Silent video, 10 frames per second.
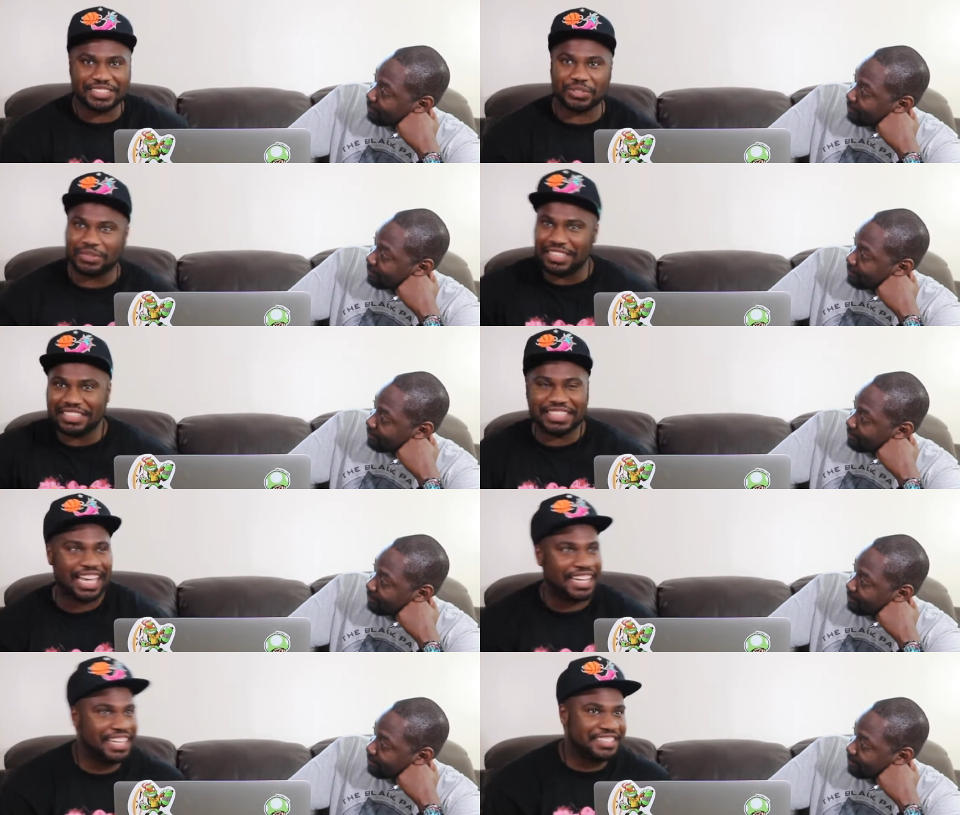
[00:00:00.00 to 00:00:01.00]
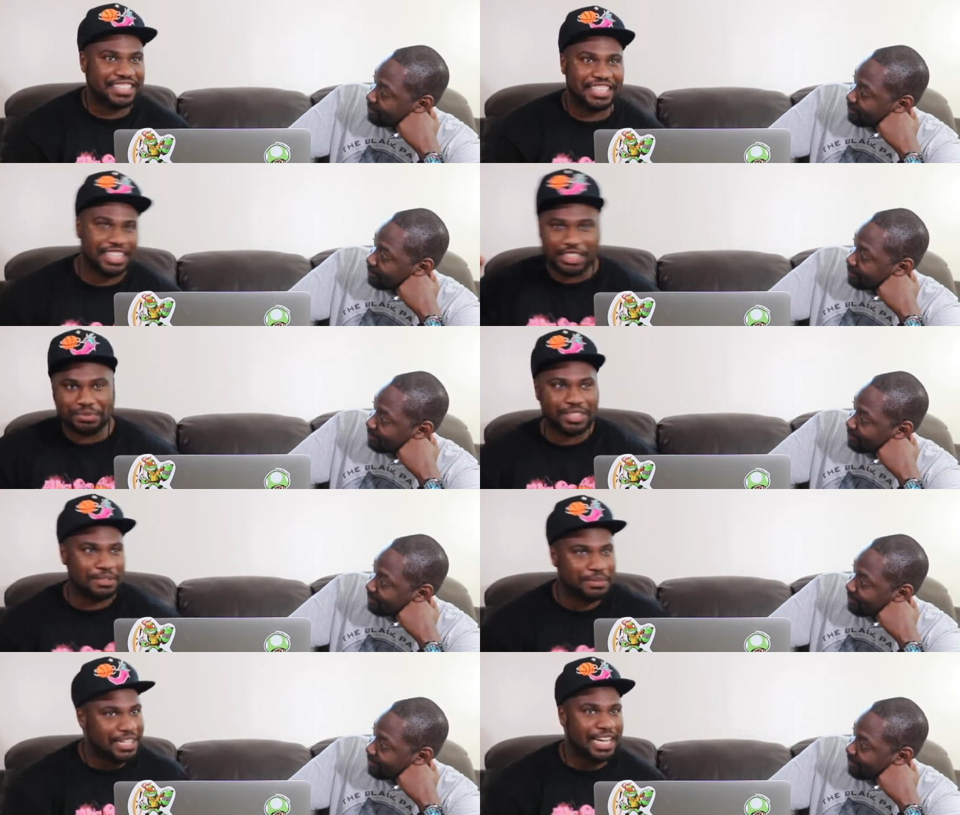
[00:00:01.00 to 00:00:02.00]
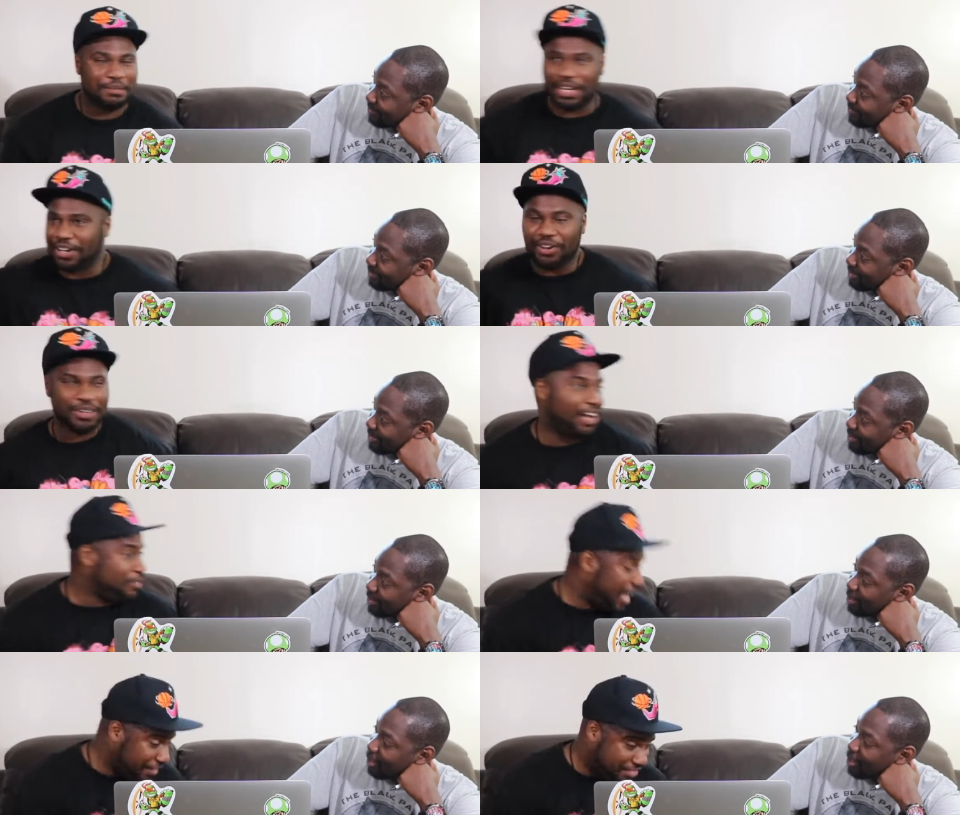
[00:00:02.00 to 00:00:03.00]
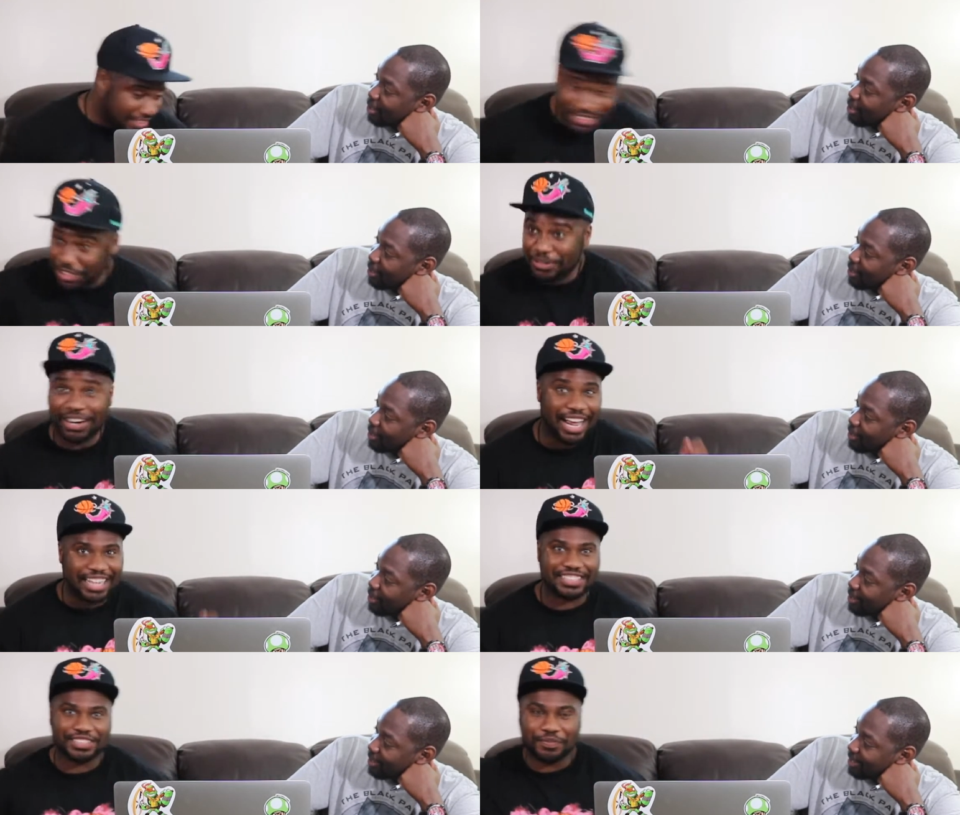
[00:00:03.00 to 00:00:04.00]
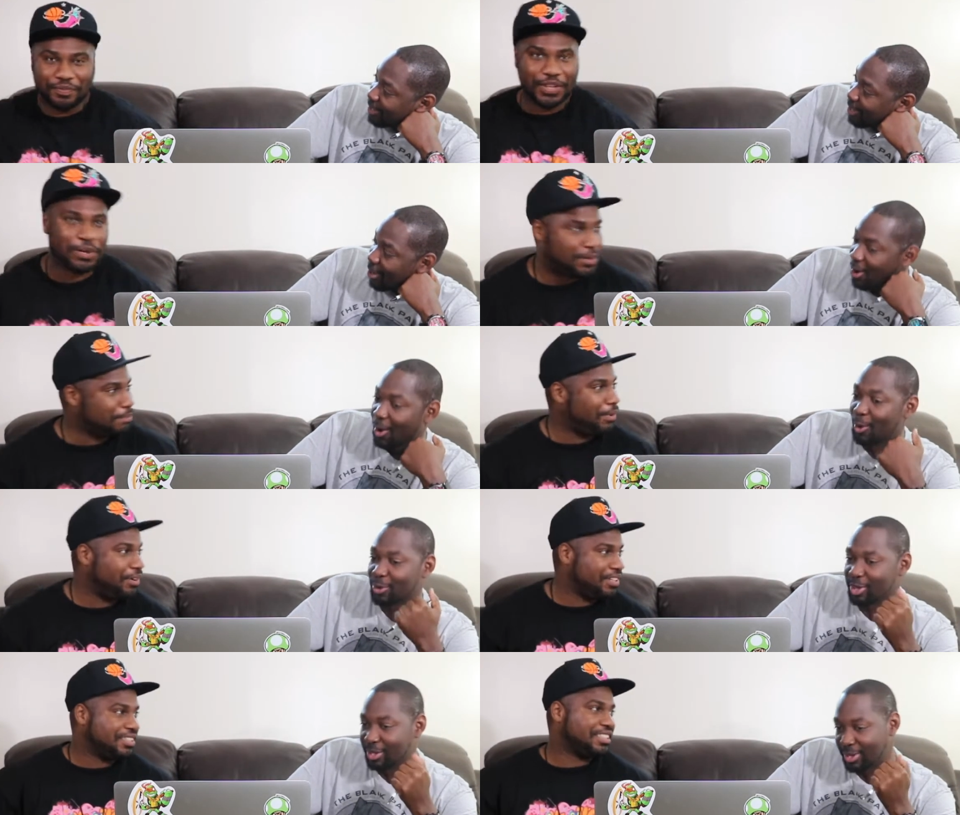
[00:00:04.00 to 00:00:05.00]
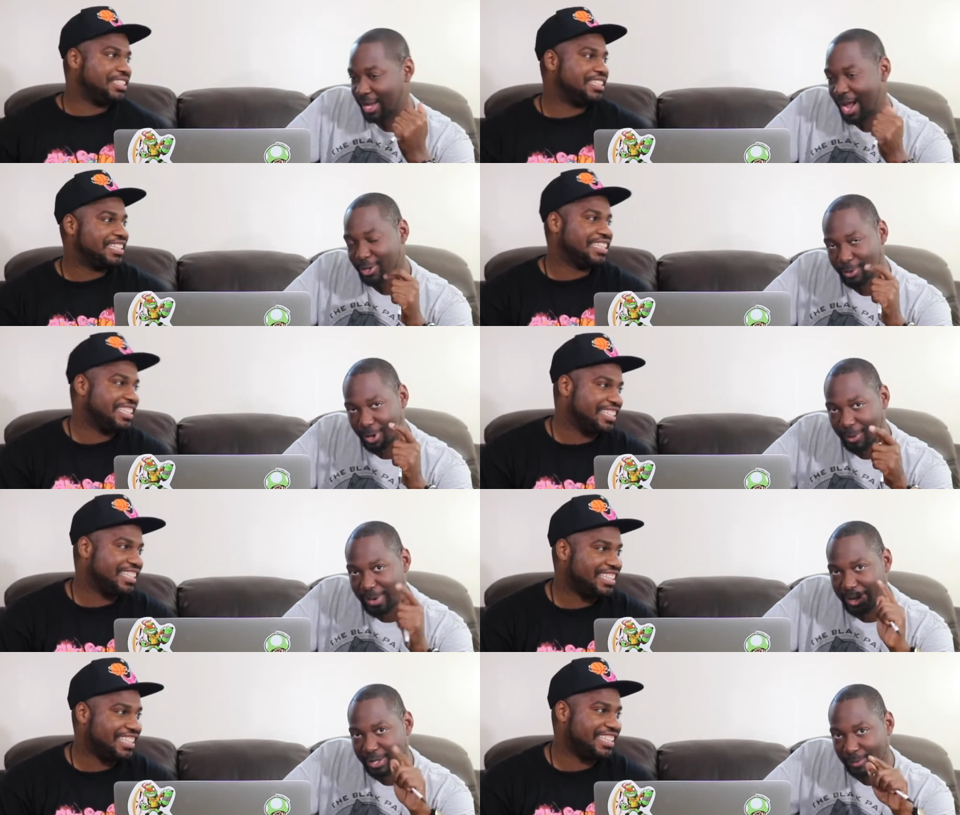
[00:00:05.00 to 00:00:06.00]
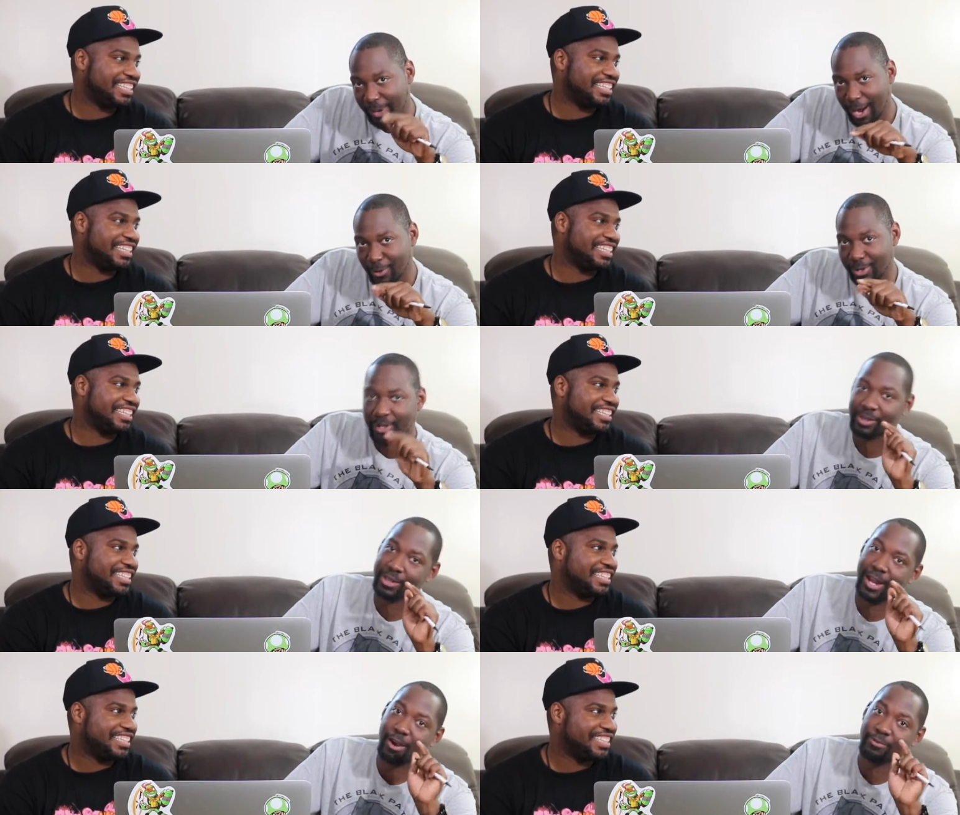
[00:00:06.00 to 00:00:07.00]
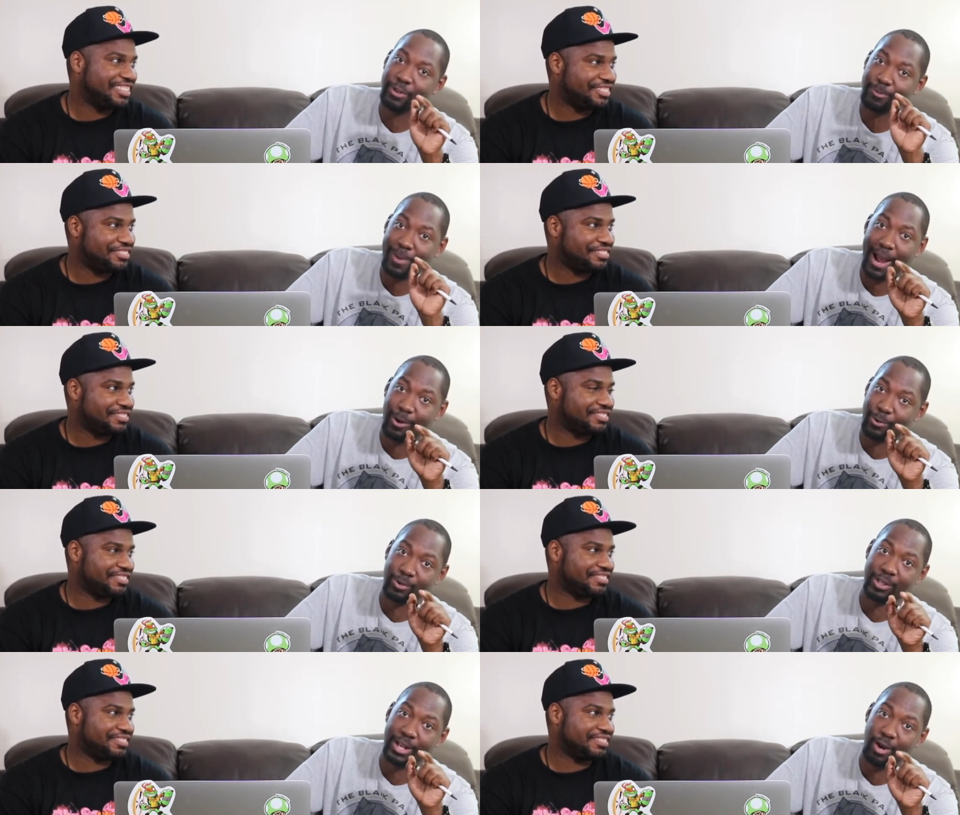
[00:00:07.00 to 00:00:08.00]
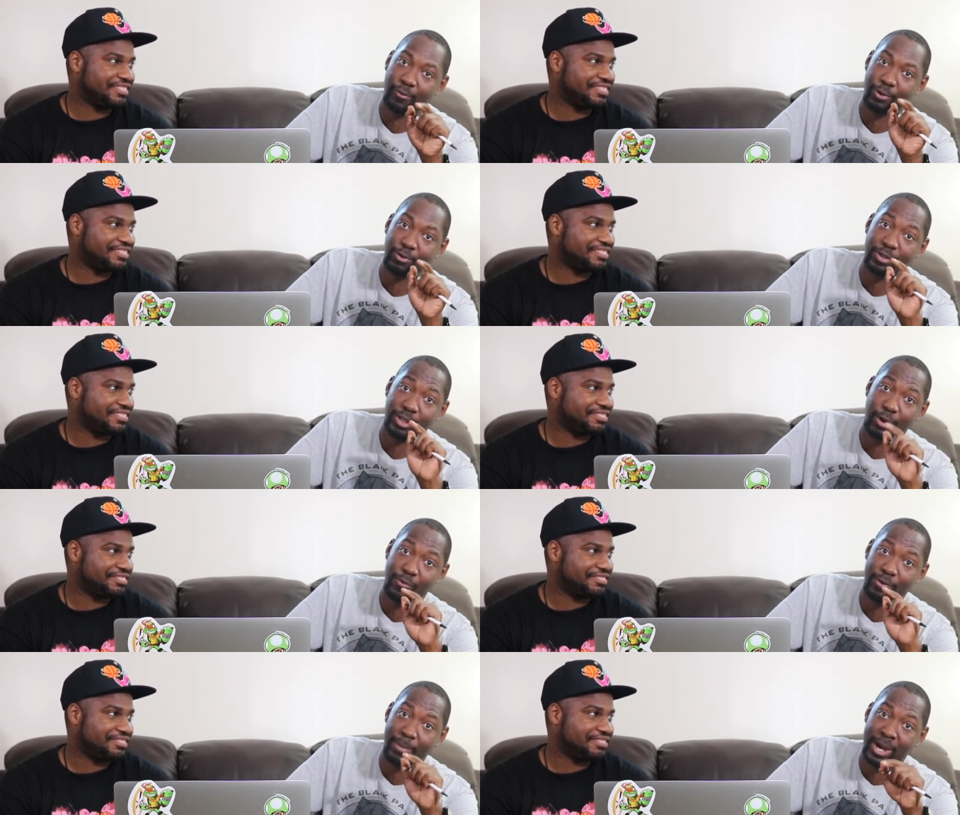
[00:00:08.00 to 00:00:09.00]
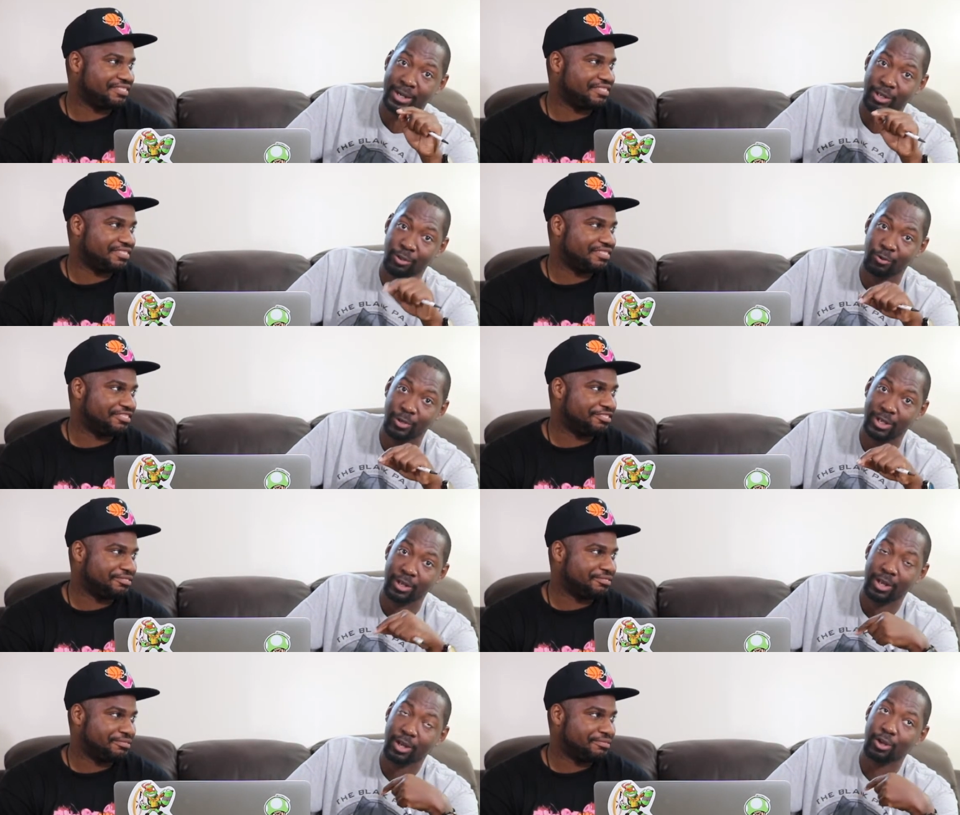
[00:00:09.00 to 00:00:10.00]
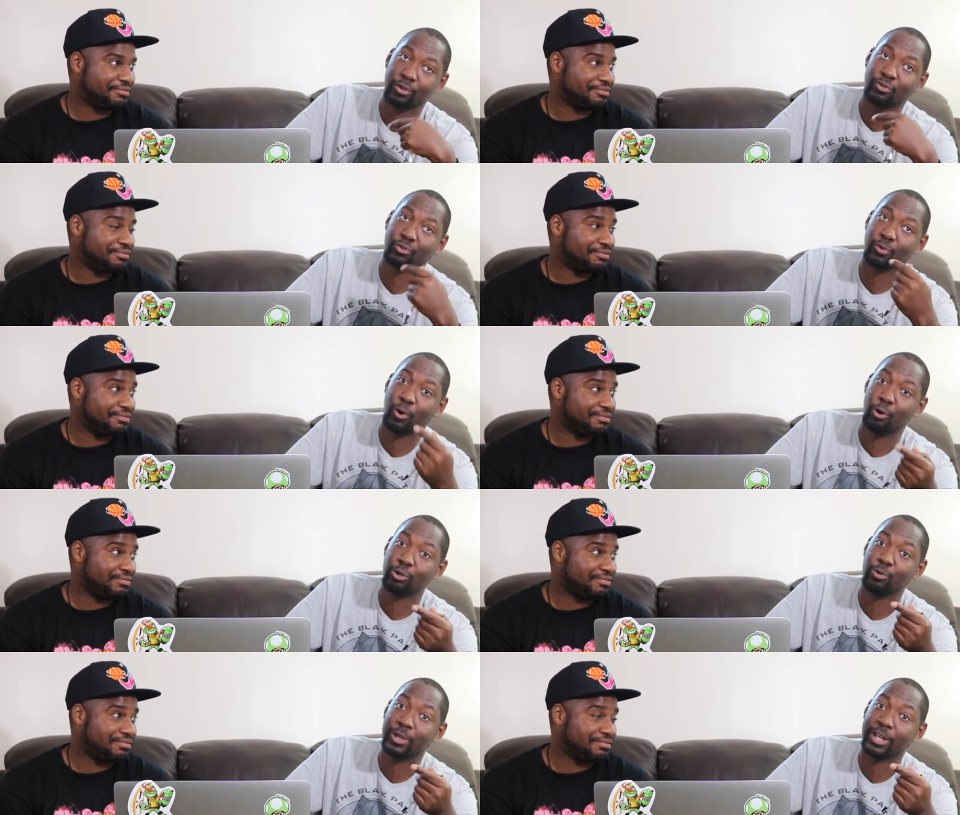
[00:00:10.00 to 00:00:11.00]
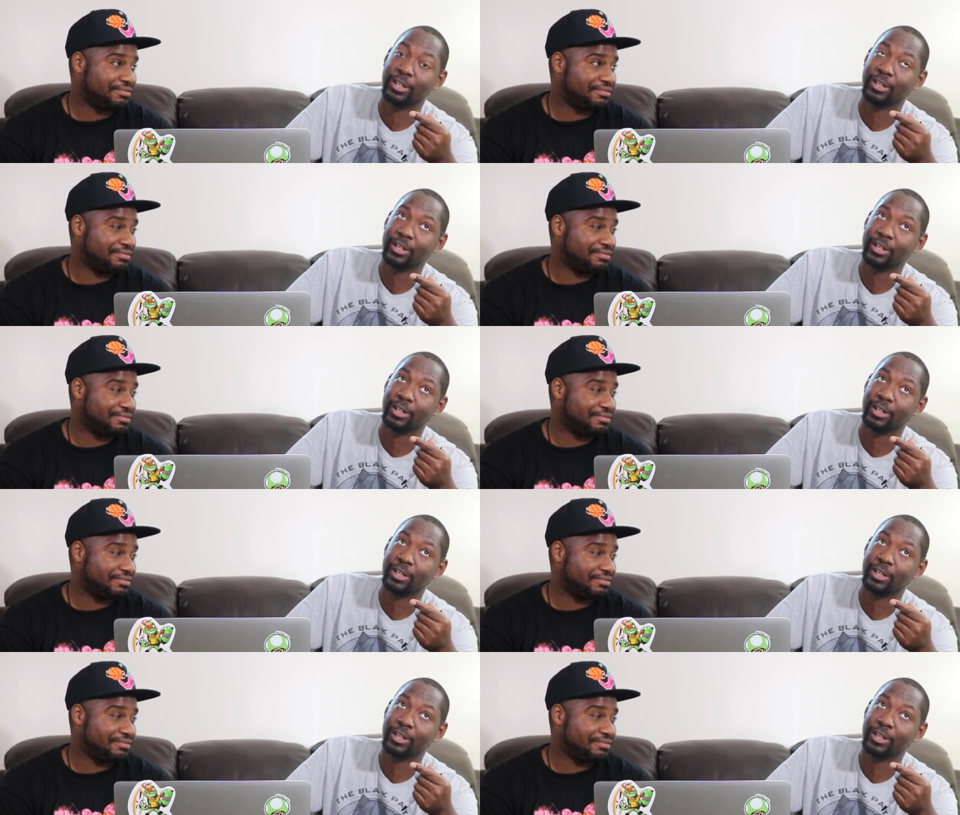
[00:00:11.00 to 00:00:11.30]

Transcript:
Speaker 1: Dang, so this is how easy it is for him. i like, oh, I don't have to look at the ground. I can just feel the. Oh, ball. Oh, see, see,
Speaker 2: I don't know about his power sense. See, now if his powers allow for you to take over the body and you get control, you